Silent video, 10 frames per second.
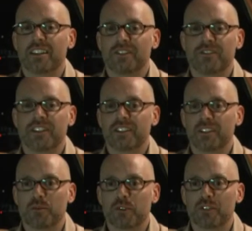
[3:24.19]
it fits
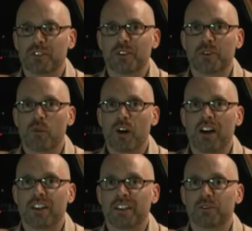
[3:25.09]
the movie so
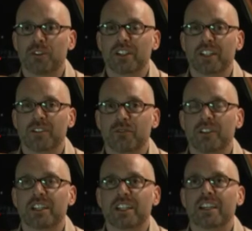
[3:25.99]
well and really
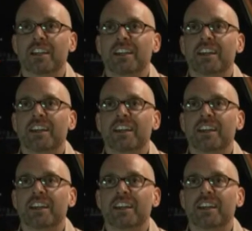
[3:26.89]
really